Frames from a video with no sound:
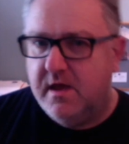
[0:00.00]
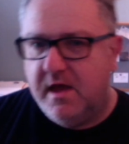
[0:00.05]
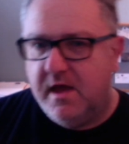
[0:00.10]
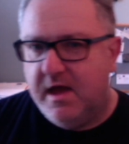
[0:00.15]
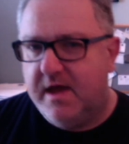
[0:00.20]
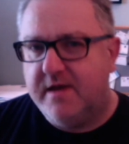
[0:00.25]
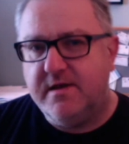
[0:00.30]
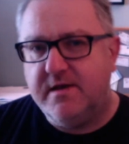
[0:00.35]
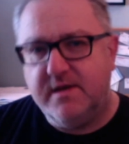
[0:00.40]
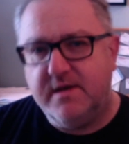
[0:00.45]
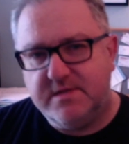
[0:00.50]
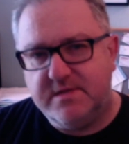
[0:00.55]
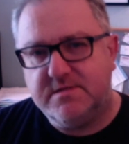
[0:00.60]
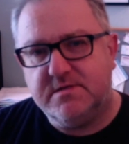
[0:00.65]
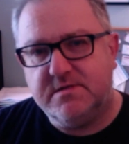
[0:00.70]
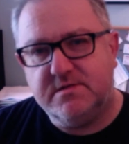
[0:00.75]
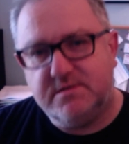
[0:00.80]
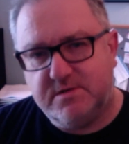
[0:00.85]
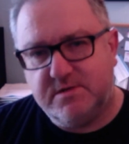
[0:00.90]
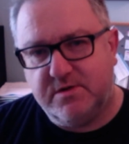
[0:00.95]
and
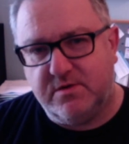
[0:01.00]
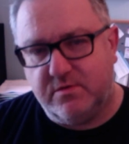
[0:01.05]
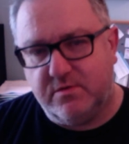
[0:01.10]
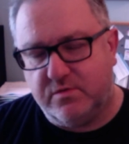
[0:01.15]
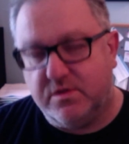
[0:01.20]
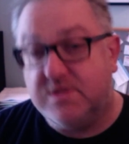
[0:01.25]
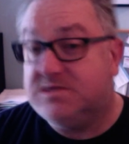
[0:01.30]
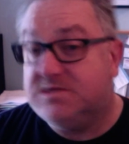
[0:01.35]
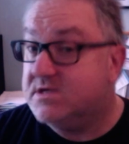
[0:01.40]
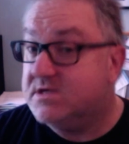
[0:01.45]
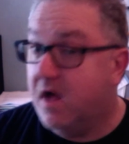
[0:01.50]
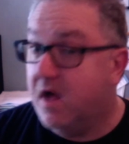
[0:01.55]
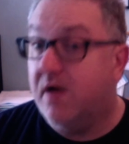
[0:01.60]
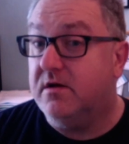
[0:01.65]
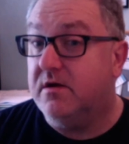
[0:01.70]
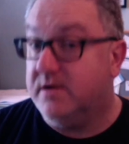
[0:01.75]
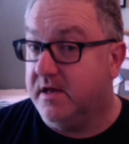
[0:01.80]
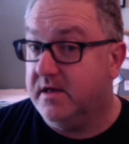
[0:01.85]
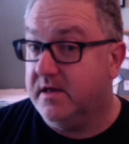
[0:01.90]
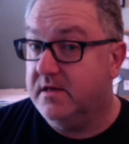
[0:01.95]
listen to the
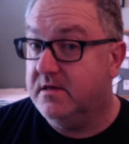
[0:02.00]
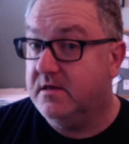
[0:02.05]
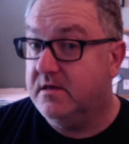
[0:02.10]
saga